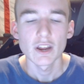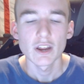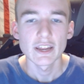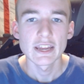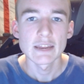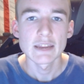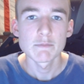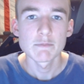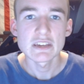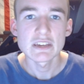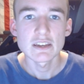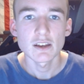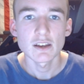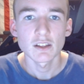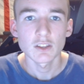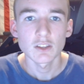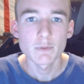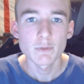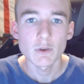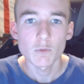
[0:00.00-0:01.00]
can be a
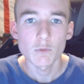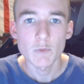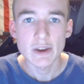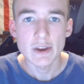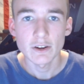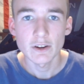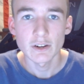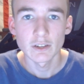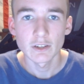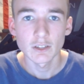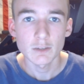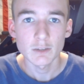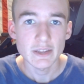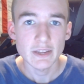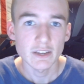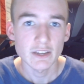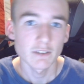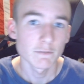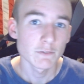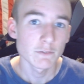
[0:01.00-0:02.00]
little bit weird, a little bit
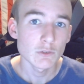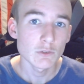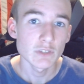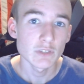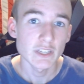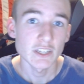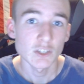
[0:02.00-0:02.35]
confusing,